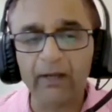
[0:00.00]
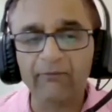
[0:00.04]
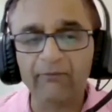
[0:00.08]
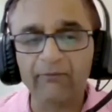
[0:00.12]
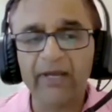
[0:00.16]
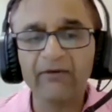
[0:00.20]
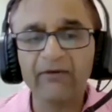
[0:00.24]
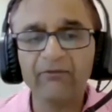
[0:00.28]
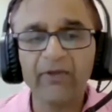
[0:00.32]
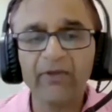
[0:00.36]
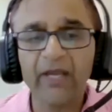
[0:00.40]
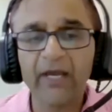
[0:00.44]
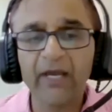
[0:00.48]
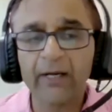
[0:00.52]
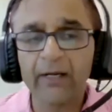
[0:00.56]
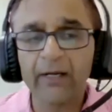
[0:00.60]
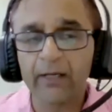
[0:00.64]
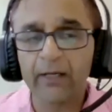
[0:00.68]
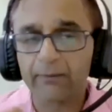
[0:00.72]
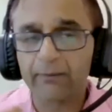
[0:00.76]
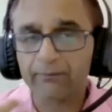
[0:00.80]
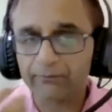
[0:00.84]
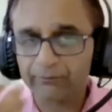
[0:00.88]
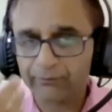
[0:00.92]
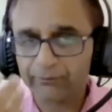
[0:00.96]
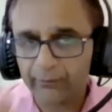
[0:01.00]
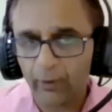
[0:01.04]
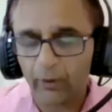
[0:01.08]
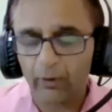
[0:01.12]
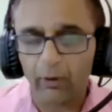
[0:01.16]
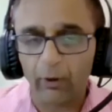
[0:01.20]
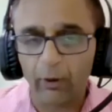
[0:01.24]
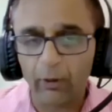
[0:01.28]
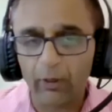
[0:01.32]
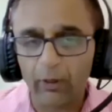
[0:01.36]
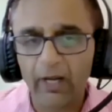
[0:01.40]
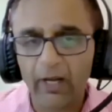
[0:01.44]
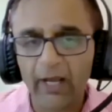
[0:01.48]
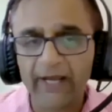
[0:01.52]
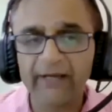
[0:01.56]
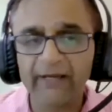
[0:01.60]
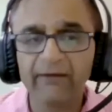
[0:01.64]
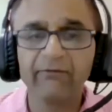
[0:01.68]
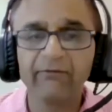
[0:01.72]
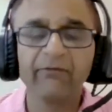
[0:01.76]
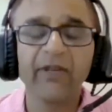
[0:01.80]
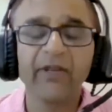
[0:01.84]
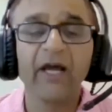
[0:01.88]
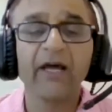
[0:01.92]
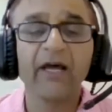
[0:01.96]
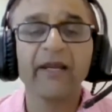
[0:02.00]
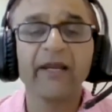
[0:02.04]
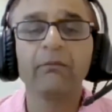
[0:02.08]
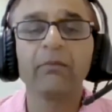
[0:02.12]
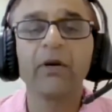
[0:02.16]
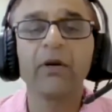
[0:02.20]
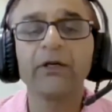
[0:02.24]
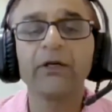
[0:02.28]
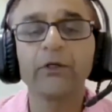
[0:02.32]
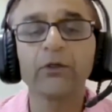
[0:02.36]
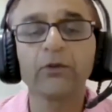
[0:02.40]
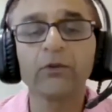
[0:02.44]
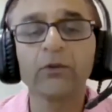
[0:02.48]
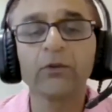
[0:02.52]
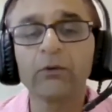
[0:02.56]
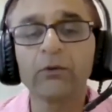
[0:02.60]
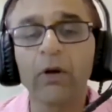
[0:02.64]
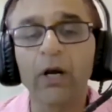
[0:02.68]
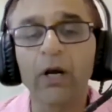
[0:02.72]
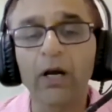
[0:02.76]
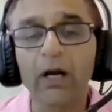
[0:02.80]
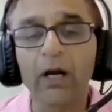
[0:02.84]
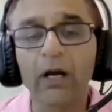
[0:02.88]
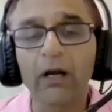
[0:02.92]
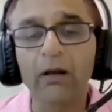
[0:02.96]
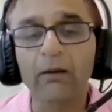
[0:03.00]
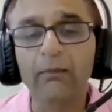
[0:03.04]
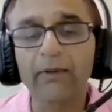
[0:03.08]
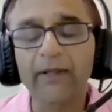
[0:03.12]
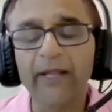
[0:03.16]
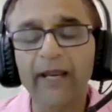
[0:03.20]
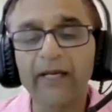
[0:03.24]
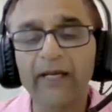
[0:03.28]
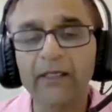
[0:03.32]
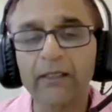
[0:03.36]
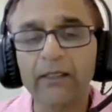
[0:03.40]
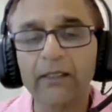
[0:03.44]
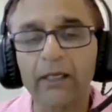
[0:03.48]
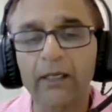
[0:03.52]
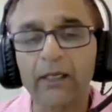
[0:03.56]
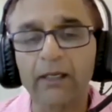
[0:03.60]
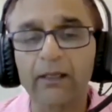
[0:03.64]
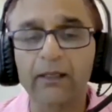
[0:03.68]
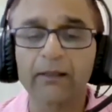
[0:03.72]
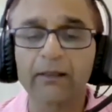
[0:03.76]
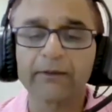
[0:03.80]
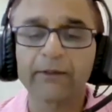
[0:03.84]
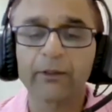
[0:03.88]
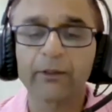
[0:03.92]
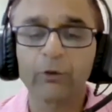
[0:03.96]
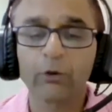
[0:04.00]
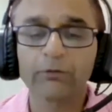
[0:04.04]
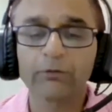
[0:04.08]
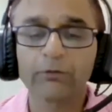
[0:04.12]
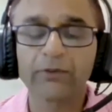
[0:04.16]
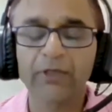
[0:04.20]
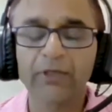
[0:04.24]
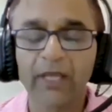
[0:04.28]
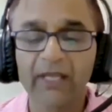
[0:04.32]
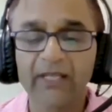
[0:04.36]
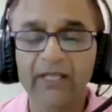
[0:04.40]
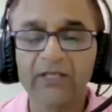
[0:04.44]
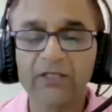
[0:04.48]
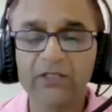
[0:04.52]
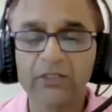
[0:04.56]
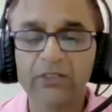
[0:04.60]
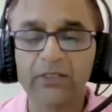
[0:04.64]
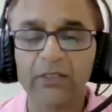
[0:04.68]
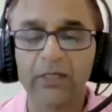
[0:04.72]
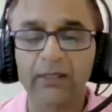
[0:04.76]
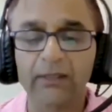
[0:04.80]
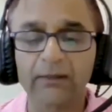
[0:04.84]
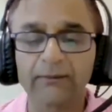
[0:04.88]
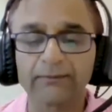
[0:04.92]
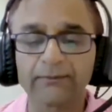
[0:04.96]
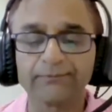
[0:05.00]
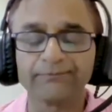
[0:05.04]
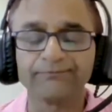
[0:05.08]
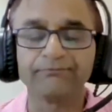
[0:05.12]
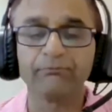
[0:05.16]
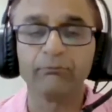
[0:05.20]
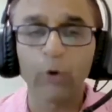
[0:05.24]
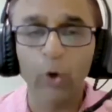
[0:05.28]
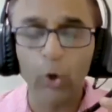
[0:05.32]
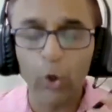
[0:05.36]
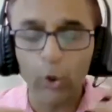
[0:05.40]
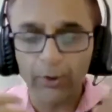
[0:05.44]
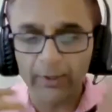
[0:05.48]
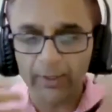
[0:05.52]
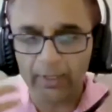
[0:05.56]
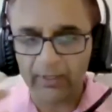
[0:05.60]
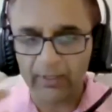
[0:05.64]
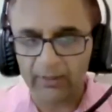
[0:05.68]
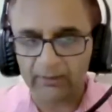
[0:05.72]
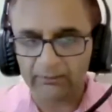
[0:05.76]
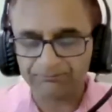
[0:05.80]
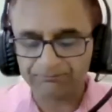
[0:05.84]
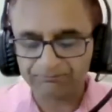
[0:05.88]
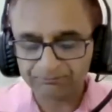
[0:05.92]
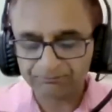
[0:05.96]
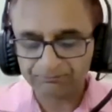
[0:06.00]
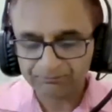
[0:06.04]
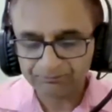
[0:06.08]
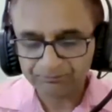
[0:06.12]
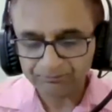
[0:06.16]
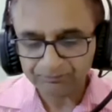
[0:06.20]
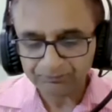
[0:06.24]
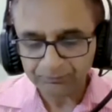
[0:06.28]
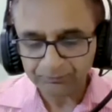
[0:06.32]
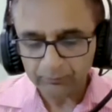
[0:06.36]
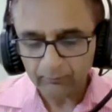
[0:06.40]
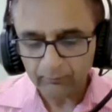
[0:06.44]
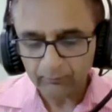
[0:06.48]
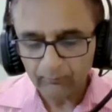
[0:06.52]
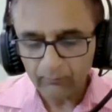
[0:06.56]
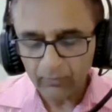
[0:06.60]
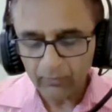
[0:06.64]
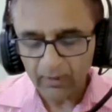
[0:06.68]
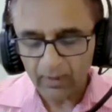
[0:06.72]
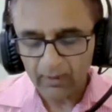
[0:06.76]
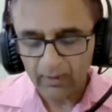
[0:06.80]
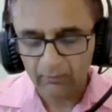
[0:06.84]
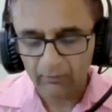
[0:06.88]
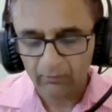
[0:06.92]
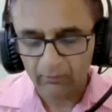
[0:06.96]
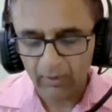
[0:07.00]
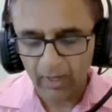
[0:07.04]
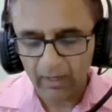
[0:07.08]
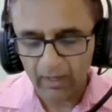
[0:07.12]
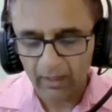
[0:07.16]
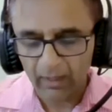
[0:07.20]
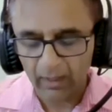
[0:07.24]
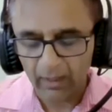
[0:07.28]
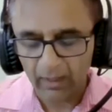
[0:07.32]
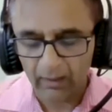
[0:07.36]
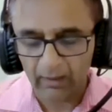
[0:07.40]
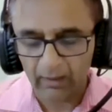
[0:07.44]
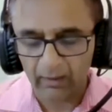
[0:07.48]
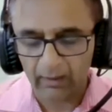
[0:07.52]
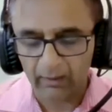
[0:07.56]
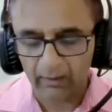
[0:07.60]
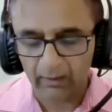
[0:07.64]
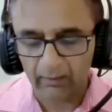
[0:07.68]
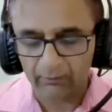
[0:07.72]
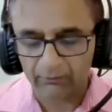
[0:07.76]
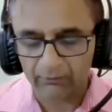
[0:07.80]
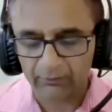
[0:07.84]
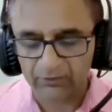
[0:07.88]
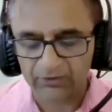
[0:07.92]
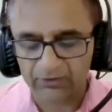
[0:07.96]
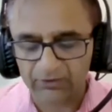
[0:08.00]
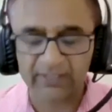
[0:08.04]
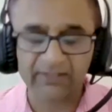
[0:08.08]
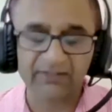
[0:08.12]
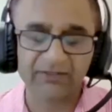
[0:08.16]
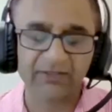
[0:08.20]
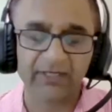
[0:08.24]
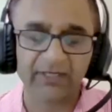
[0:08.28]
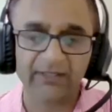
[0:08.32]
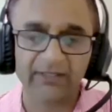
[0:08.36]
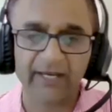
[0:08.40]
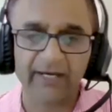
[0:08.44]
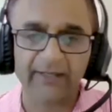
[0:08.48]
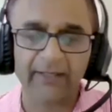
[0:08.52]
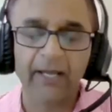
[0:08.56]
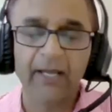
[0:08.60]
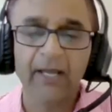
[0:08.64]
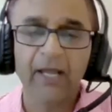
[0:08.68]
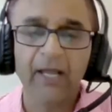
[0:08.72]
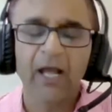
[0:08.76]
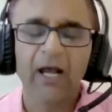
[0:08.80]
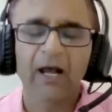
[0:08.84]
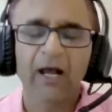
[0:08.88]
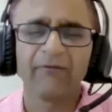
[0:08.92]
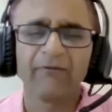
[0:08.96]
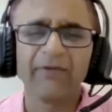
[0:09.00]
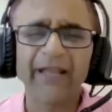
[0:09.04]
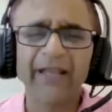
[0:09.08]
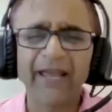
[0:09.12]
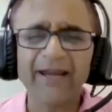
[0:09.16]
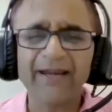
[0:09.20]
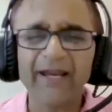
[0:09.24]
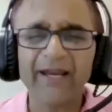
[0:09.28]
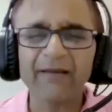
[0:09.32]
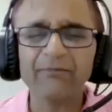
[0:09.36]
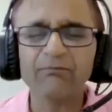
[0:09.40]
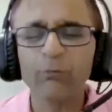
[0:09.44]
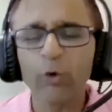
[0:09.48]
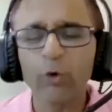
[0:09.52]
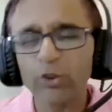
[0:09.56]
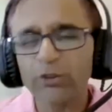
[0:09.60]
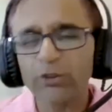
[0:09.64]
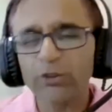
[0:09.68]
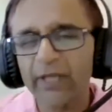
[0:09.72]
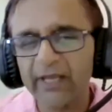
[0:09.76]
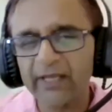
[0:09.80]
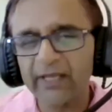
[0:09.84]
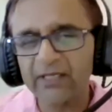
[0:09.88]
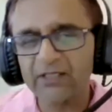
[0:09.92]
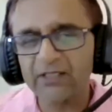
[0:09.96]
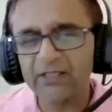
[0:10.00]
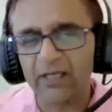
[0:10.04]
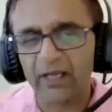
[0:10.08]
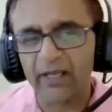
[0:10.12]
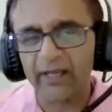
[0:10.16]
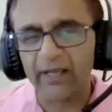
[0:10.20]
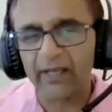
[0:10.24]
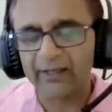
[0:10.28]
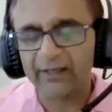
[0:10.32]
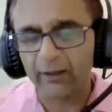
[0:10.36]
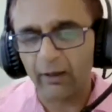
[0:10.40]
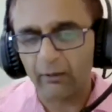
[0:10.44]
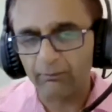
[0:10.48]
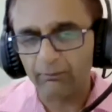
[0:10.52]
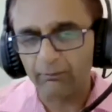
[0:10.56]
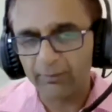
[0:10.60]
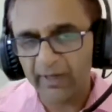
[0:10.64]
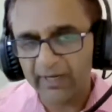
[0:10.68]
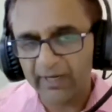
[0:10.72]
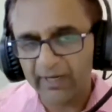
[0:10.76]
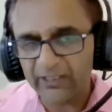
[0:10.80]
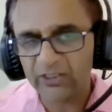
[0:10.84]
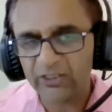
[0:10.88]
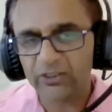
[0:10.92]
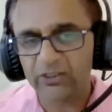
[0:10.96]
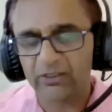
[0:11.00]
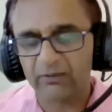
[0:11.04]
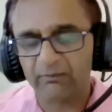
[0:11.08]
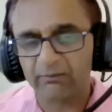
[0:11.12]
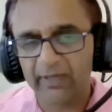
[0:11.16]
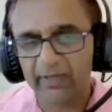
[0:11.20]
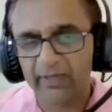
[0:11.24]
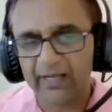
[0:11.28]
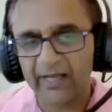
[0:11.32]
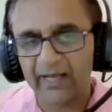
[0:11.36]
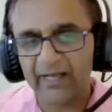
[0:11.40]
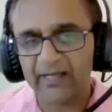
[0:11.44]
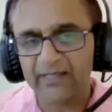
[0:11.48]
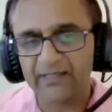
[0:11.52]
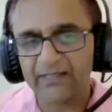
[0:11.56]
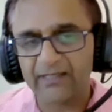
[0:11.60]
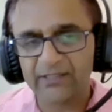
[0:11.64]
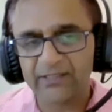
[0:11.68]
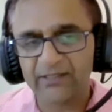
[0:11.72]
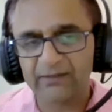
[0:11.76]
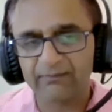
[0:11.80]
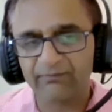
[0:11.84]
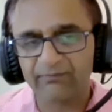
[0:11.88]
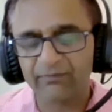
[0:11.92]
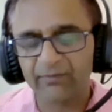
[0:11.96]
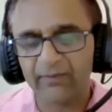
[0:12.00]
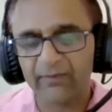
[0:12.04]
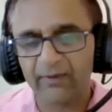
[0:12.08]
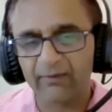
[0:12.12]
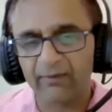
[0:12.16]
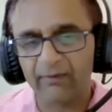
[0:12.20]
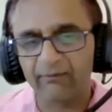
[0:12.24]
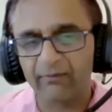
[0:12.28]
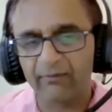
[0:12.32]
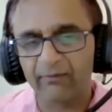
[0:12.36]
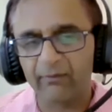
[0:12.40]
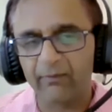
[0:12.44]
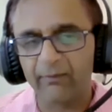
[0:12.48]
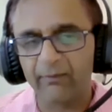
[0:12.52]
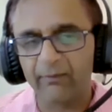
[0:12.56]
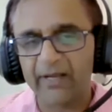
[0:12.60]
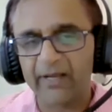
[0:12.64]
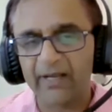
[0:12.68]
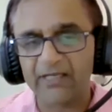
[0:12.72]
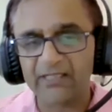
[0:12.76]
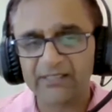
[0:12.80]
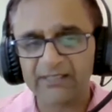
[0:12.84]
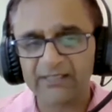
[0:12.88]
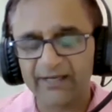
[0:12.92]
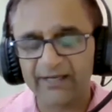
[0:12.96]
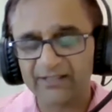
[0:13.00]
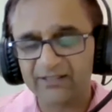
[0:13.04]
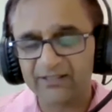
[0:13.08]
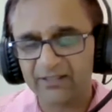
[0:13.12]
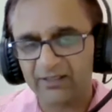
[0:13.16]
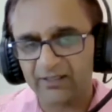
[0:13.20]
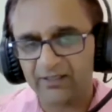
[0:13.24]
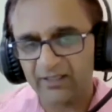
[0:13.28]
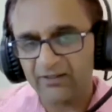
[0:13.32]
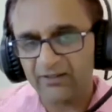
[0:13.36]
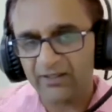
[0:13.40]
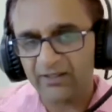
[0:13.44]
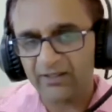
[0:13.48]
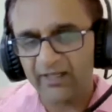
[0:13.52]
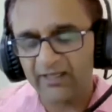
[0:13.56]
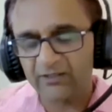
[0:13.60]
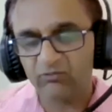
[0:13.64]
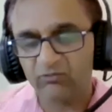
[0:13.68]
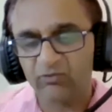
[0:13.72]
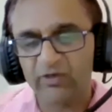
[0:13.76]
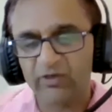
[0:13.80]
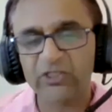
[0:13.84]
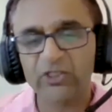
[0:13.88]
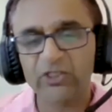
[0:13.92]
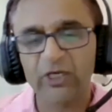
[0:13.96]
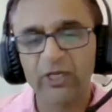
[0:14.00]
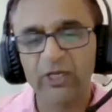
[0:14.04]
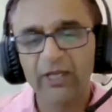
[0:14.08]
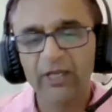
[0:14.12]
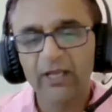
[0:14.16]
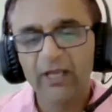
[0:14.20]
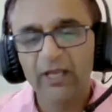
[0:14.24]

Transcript: when we are online, we are able to get things more. To say that we can get more things accomplished, because there are certain things which